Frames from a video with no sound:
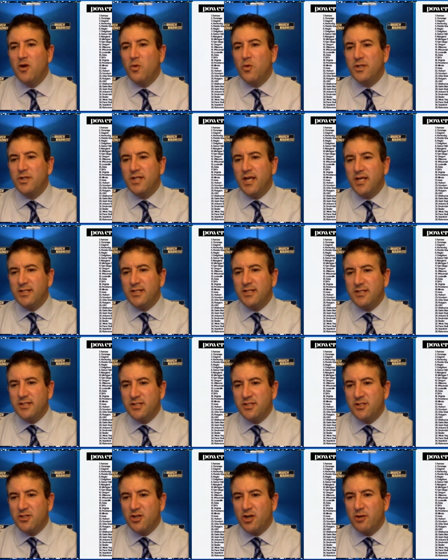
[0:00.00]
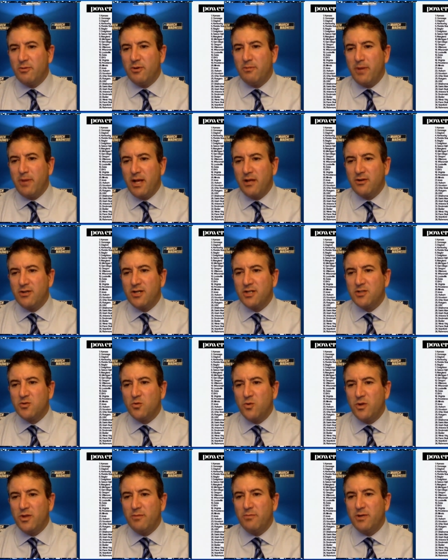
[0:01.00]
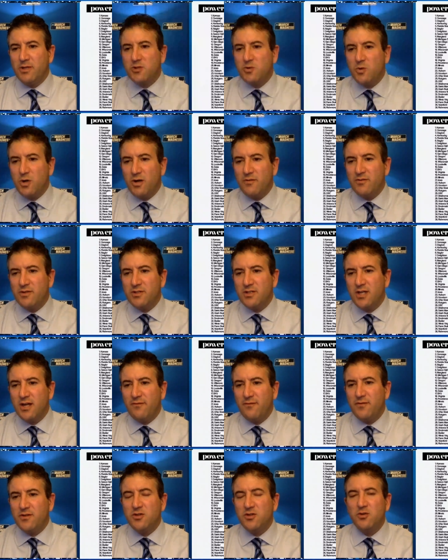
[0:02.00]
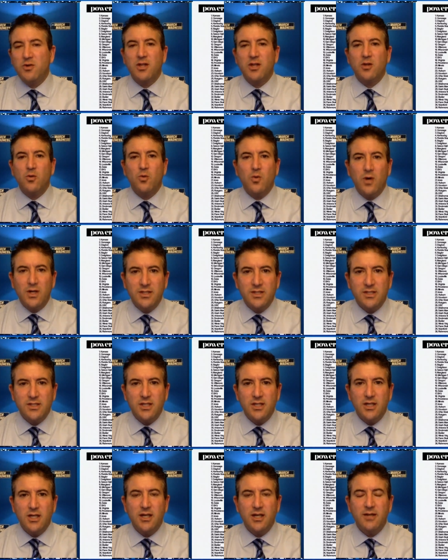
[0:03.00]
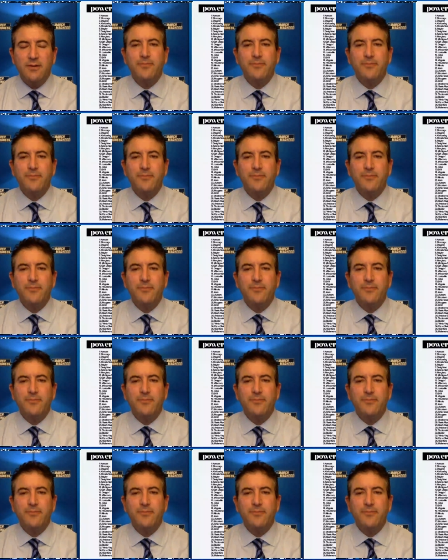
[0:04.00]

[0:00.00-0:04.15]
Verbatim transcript: wins the ACC tournament, Baylor doesn't win the Big 12, does FSU get the one seed?